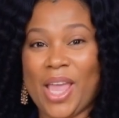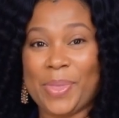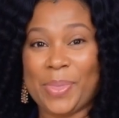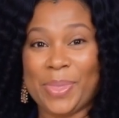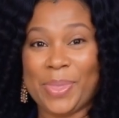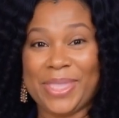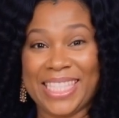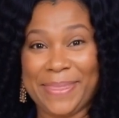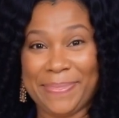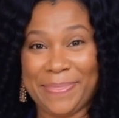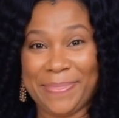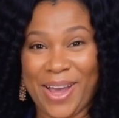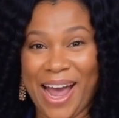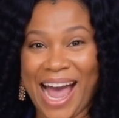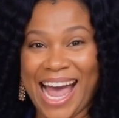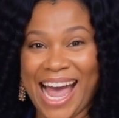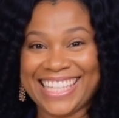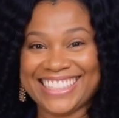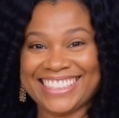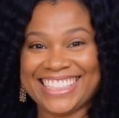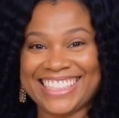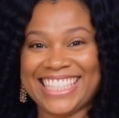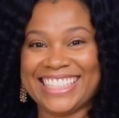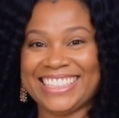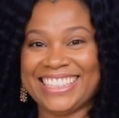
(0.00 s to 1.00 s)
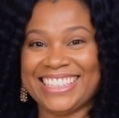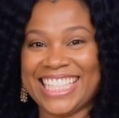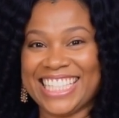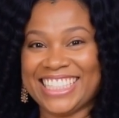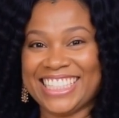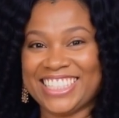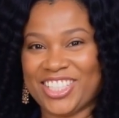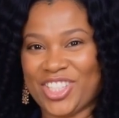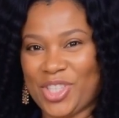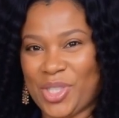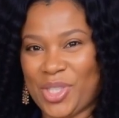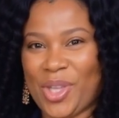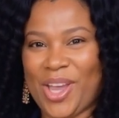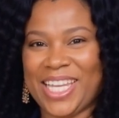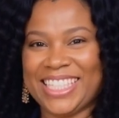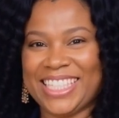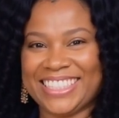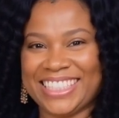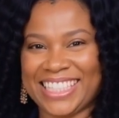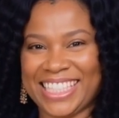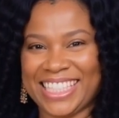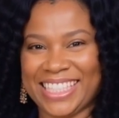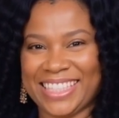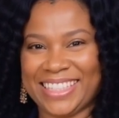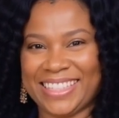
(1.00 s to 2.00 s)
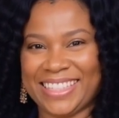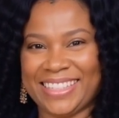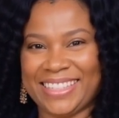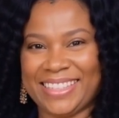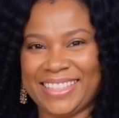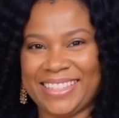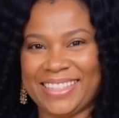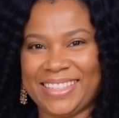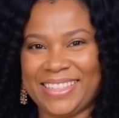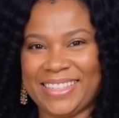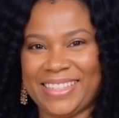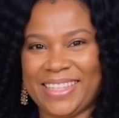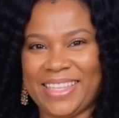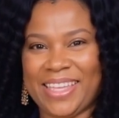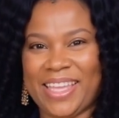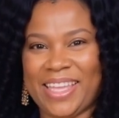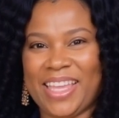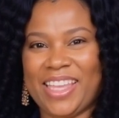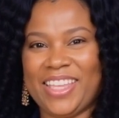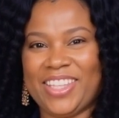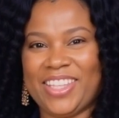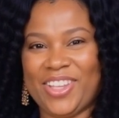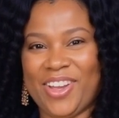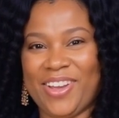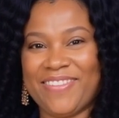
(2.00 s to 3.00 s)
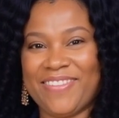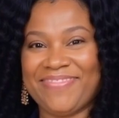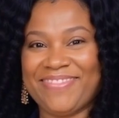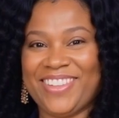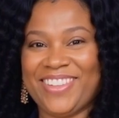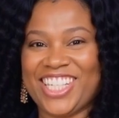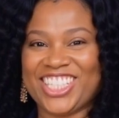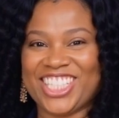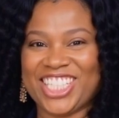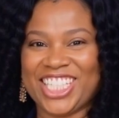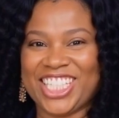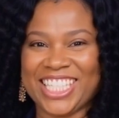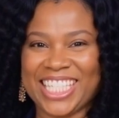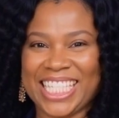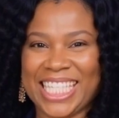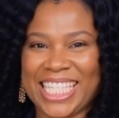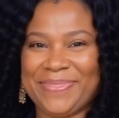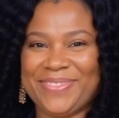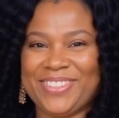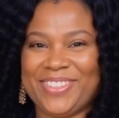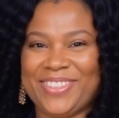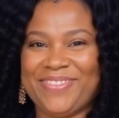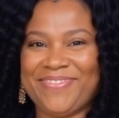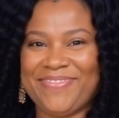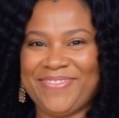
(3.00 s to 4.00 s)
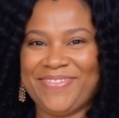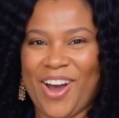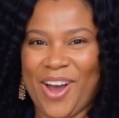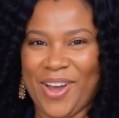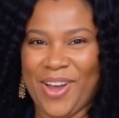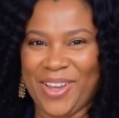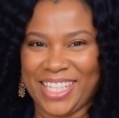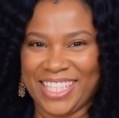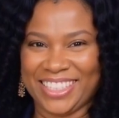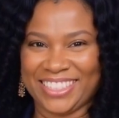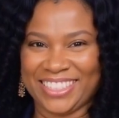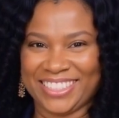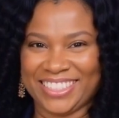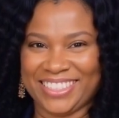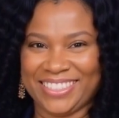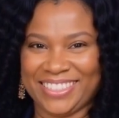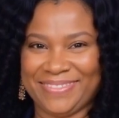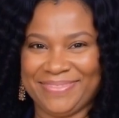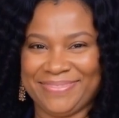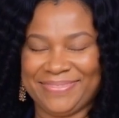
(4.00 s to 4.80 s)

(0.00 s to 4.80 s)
When the process gets noisy, your vision keeps you focused.